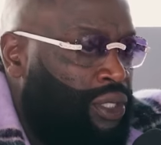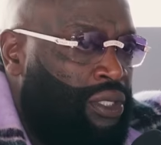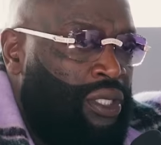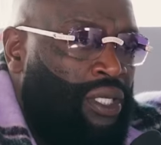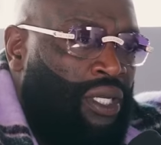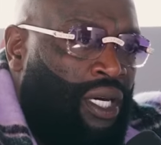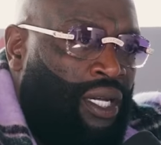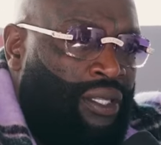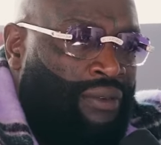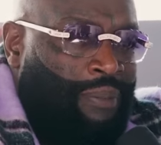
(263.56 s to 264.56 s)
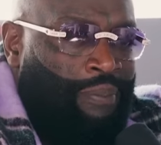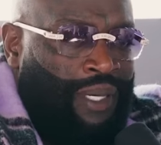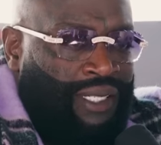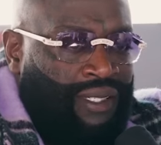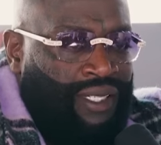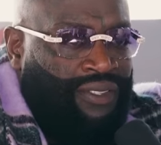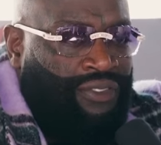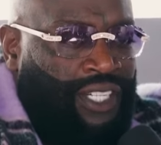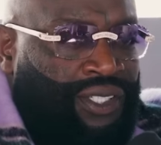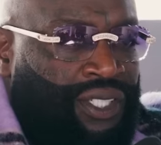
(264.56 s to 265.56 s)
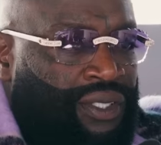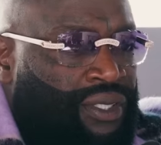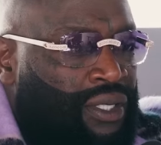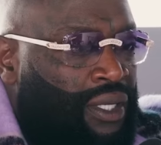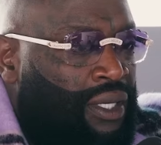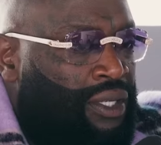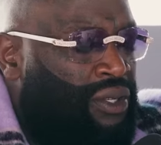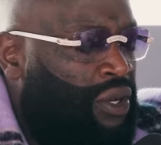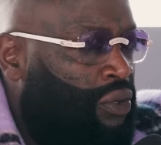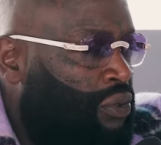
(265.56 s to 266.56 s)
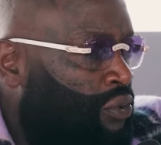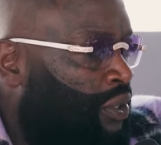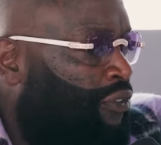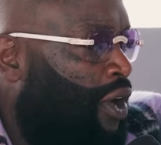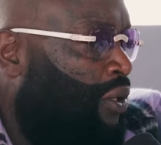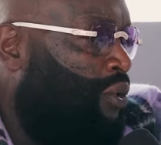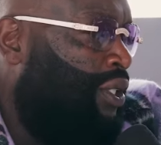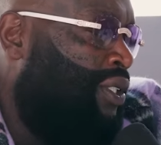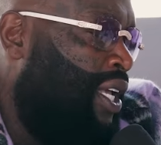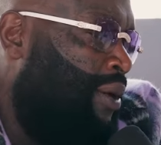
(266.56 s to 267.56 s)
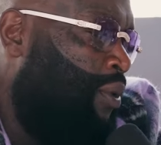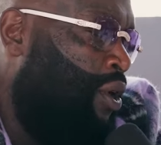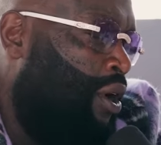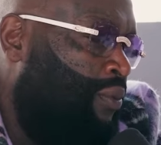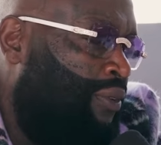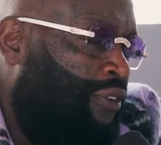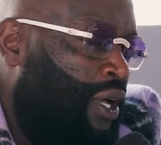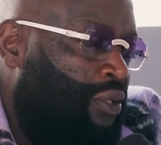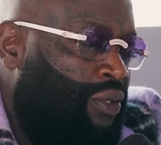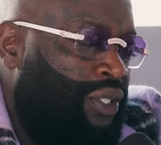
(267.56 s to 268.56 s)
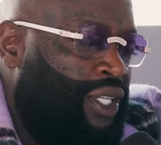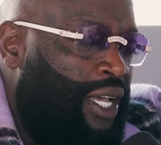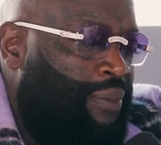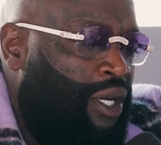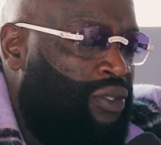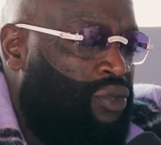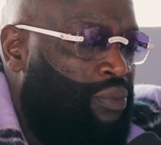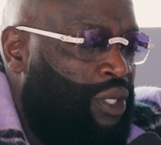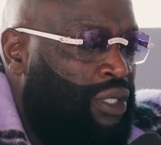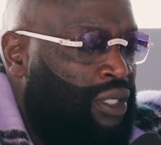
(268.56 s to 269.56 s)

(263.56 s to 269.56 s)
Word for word: to other business ventures. Mm -mm. You know, we follow the same heart, we follow the same hustle, but